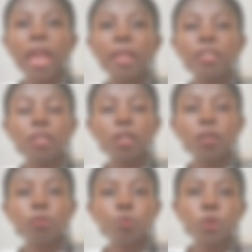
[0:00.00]
and
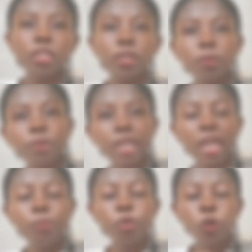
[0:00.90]
with
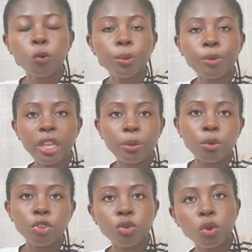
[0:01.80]
time, you will be
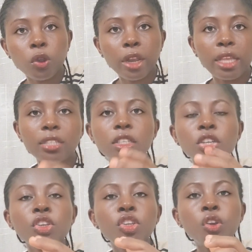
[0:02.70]
able to
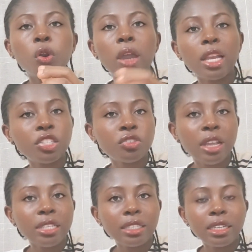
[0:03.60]
connect your SEO
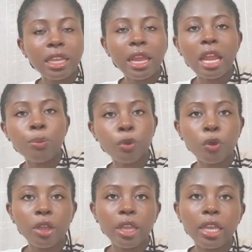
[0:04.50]
Writing AI
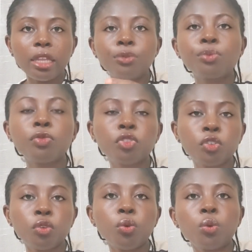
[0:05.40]
plugin
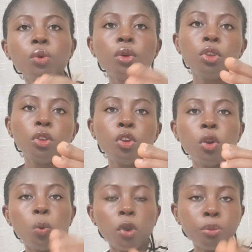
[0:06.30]
to
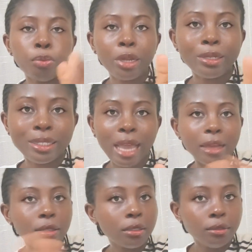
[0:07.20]
your WordPress
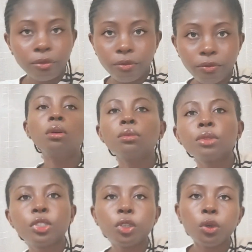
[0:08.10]
site.
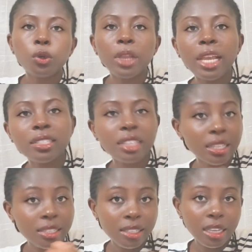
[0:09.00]
So let's
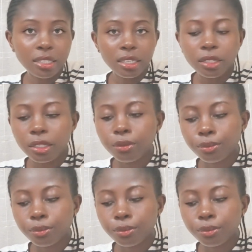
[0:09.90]
get started.